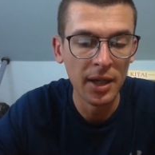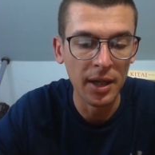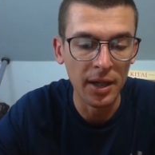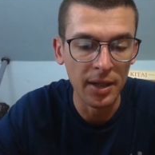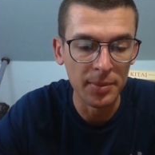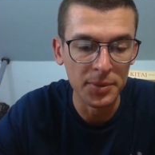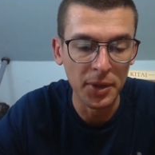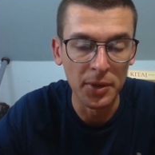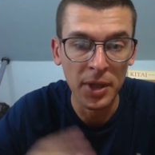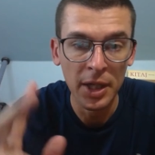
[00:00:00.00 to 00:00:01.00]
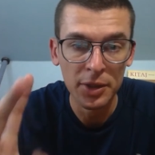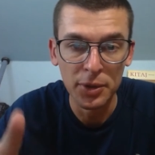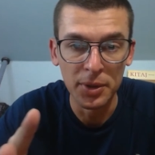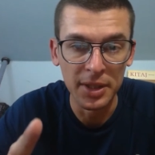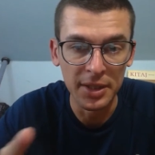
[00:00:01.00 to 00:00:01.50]
Um, so
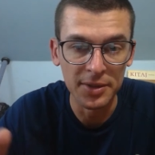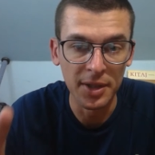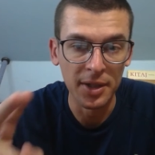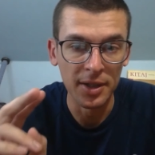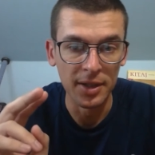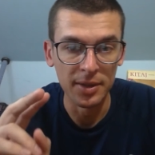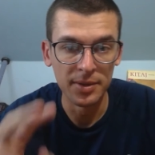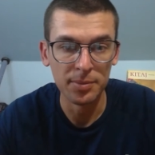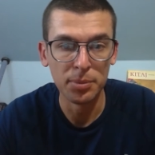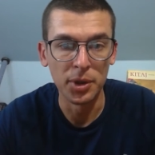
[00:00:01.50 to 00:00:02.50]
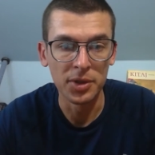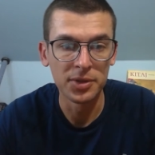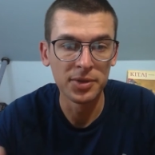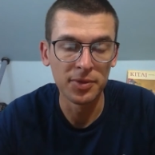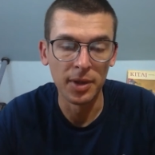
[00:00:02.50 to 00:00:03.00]
two of these are
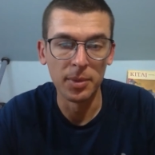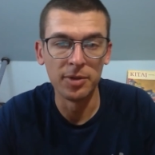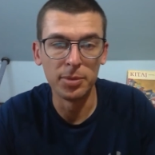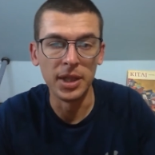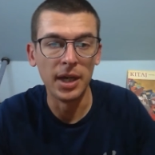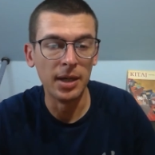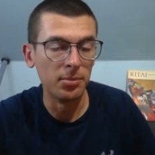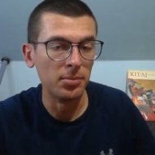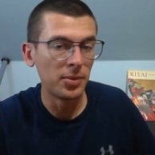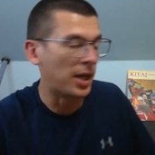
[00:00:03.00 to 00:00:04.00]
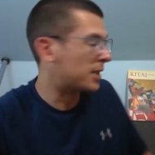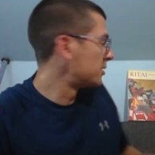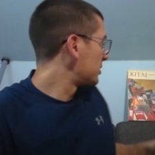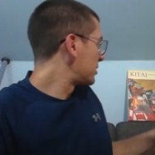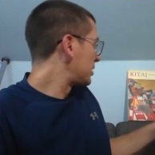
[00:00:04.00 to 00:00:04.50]
books from F B M that
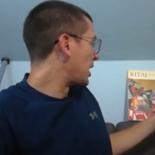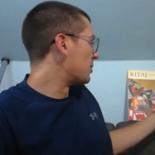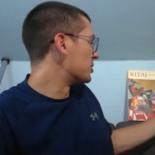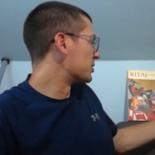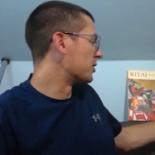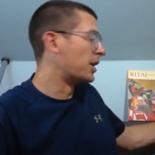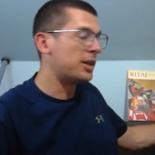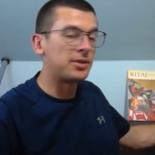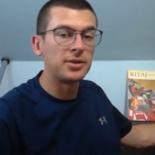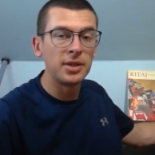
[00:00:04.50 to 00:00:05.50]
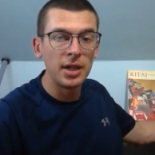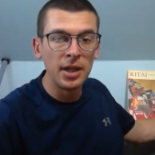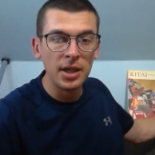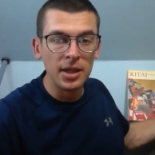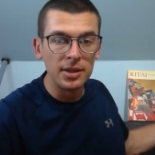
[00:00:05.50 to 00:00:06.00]
came just in the last
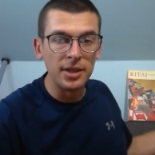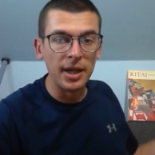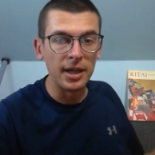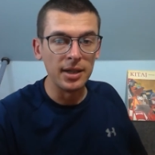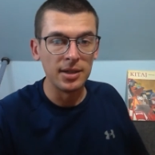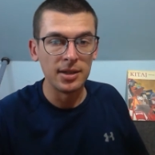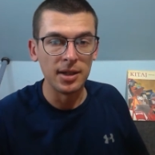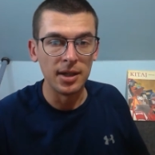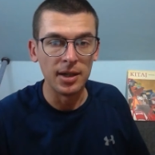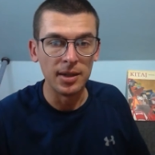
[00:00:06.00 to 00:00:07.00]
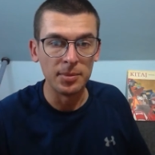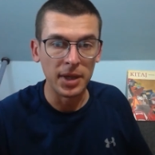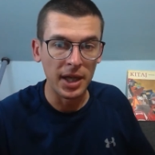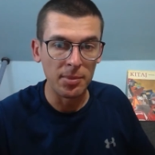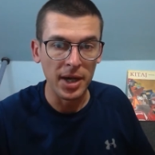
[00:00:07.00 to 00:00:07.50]
day. Um, I
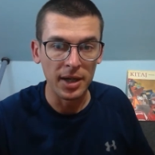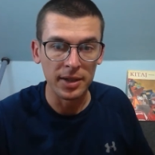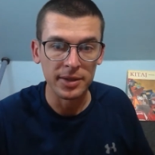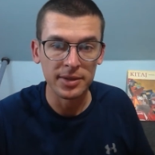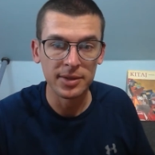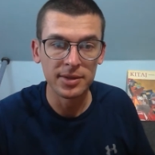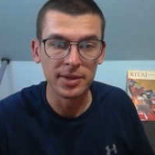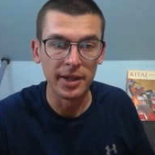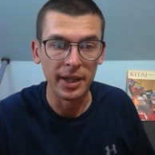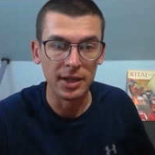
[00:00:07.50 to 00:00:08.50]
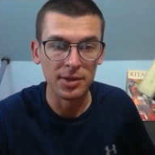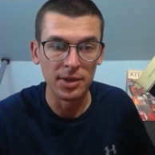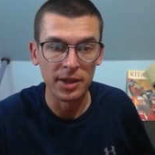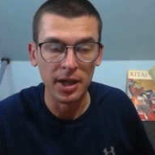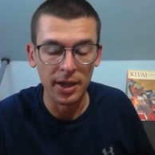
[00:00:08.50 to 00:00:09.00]
came back on a Sunday and
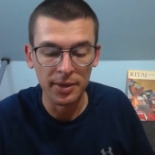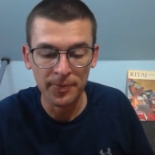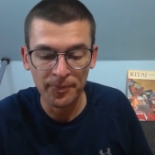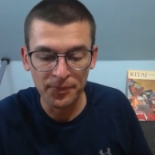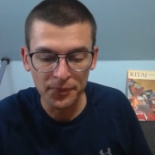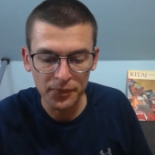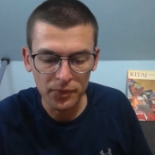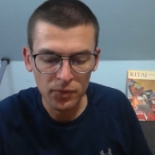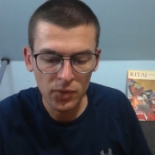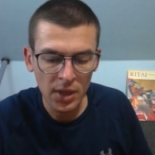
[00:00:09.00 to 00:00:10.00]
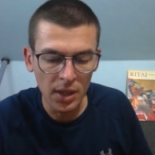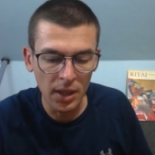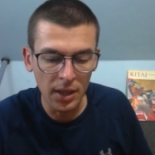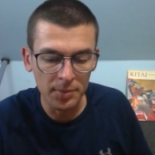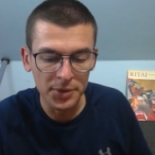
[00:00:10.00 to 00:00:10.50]
turned it on.
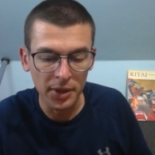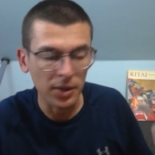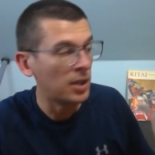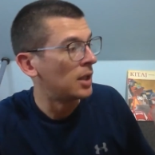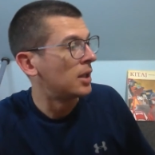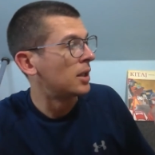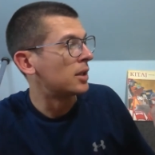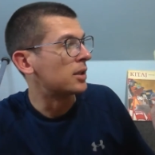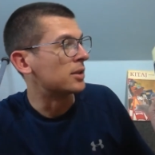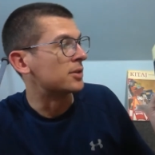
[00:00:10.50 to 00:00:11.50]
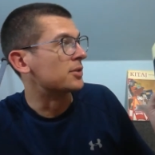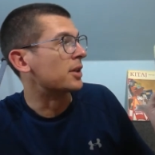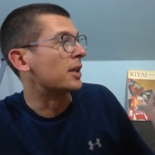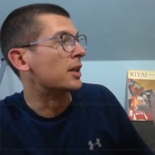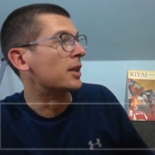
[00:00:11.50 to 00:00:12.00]
Um, so this is
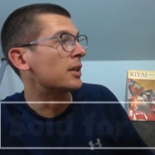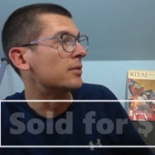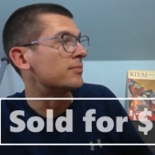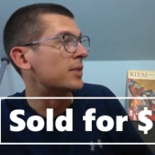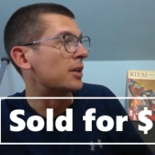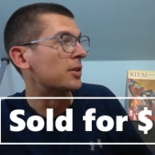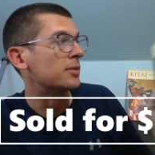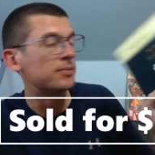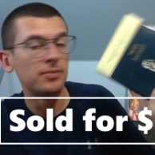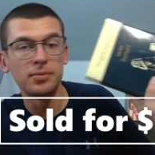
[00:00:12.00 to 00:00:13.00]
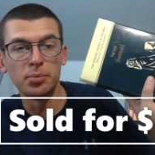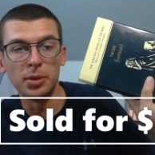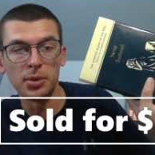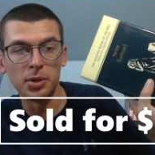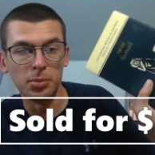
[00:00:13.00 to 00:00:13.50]
a I don't know,
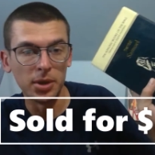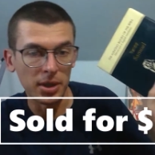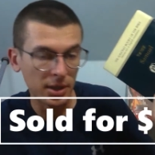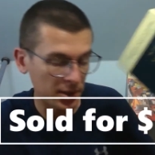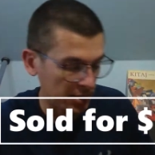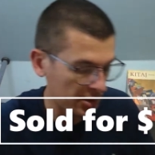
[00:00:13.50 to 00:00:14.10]
biblical book,